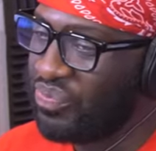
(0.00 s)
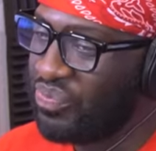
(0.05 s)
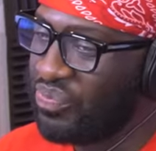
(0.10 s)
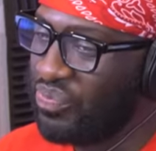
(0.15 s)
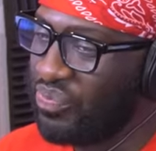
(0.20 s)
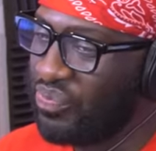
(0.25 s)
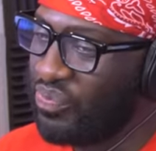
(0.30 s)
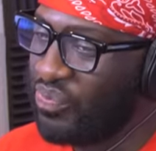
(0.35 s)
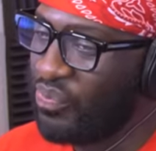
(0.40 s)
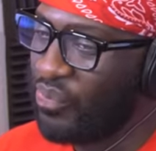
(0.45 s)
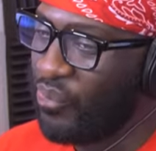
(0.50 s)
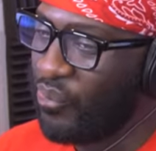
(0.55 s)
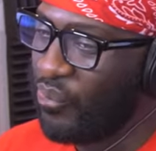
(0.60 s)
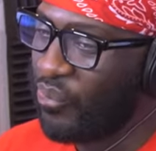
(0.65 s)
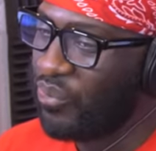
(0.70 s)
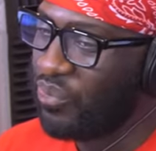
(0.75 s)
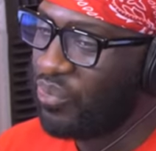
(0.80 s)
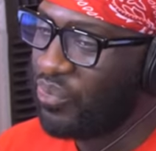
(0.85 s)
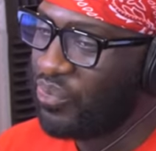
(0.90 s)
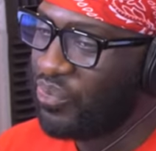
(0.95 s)

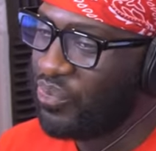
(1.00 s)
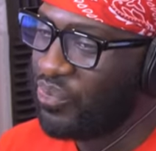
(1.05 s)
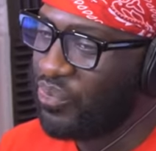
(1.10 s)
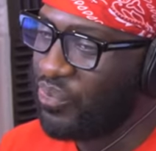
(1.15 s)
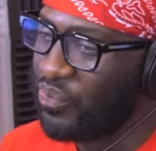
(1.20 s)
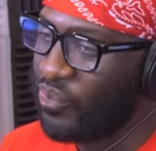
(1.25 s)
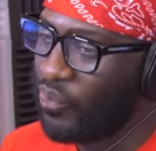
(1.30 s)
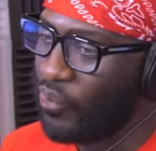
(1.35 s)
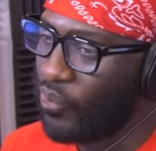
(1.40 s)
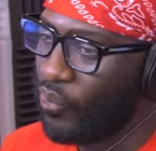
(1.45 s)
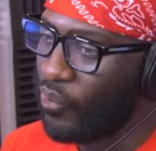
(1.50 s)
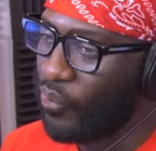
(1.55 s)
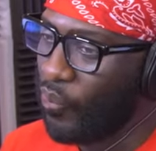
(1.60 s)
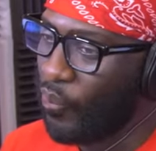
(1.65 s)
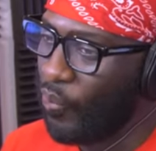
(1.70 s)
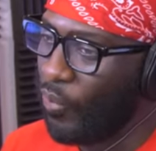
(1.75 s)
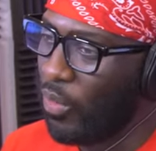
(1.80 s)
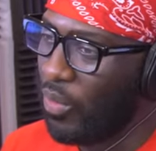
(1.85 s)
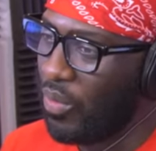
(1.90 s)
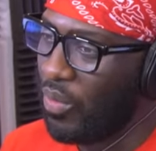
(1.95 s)

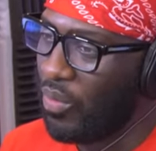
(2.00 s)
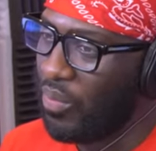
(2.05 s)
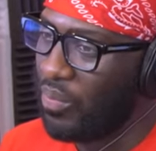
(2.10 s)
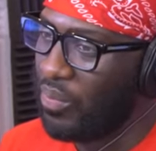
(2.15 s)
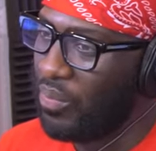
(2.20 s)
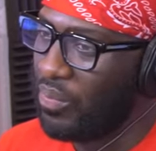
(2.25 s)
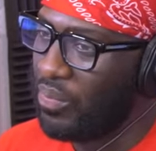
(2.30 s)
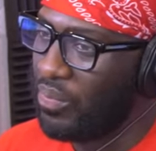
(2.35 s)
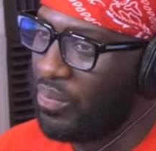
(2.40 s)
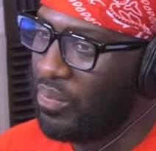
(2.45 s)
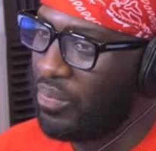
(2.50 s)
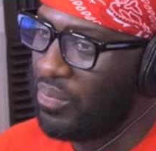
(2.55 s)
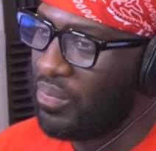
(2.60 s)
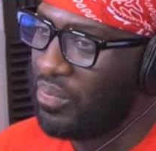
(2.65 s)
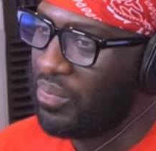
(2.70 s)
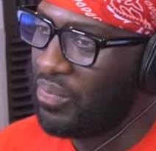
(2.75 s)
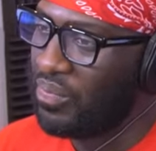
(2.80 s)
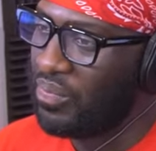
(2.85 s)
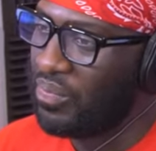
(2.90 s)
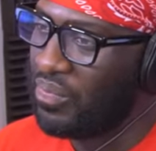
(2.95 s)

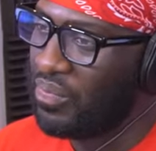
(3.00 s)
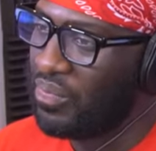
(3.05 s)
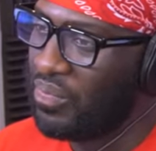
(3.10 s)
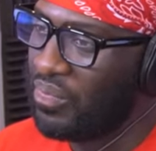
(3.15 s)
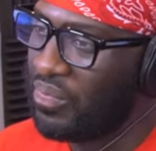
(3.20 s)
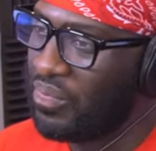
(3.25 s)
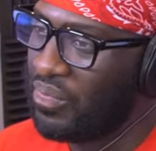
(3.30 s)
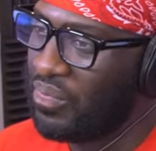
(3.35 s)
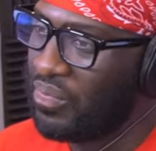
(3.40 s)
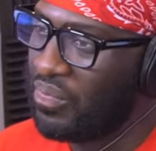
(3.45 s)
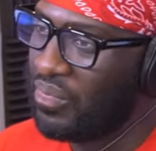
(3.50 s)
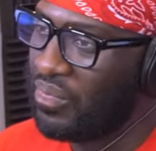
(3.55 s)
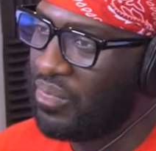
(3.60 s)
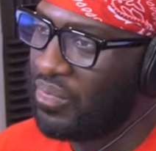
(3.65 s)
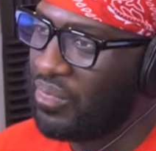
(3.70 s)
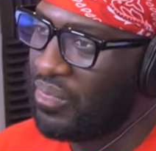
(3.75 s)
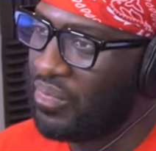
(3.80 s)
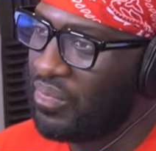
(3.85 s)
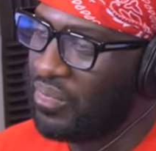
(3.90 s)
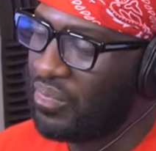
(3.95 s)

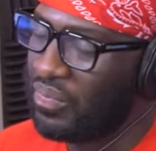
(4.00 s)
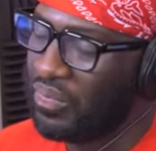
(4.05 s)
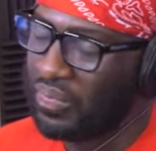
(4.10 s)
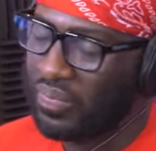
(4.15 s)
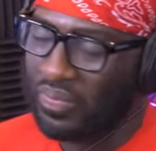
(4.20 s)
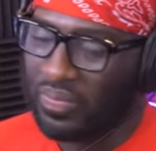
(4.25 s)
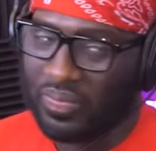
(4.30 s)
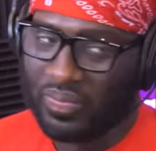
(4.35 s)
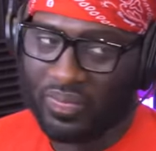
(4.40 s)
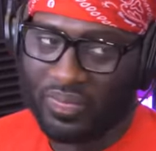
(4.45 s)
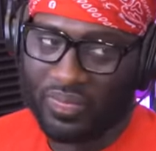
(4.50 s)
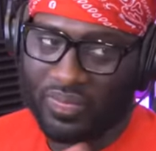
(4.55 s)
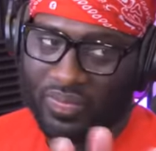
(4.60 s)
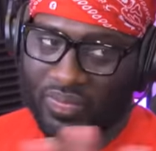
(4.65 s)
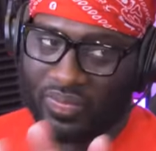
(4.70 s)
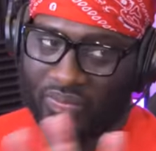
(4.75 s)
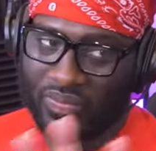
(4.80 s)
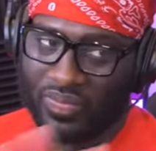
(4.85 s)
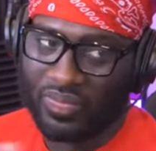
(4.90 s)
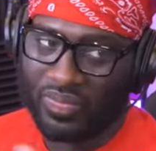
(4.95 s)

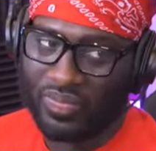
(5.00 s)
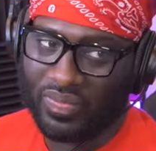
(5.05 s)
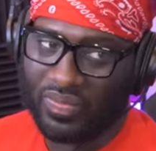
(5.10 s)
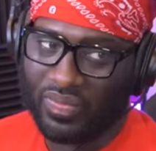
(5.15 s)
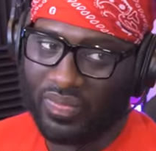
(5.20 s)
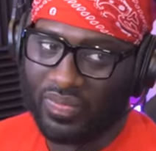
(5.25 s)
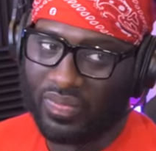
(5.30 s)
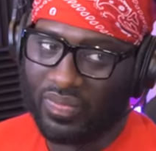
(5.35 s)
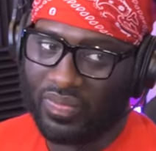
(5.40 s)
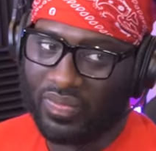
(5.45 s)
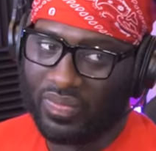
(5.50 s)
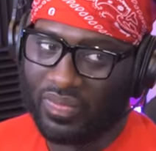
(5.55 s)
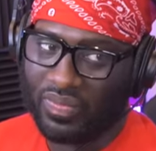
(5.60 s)
[no speech]